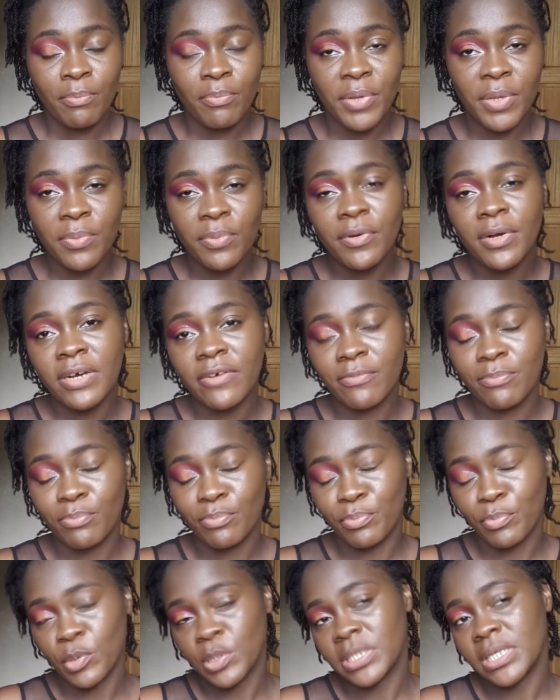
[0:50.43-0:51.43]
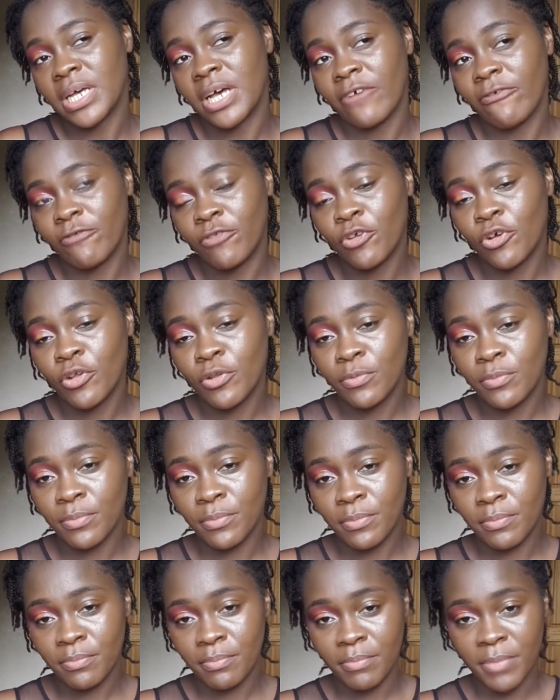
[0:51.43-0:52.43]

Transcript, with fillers: people must have done